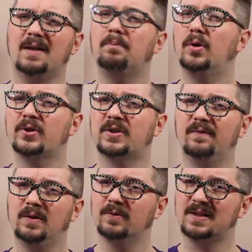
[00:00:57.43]
that push the
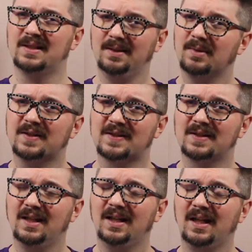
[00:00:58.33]
viewer's limits.
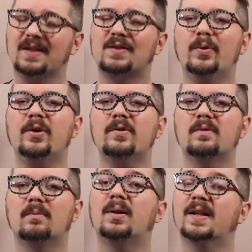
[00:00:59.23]
It's
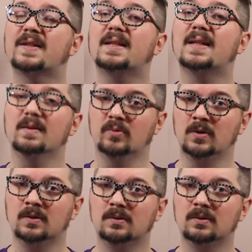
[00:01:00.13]
weird, but accessible.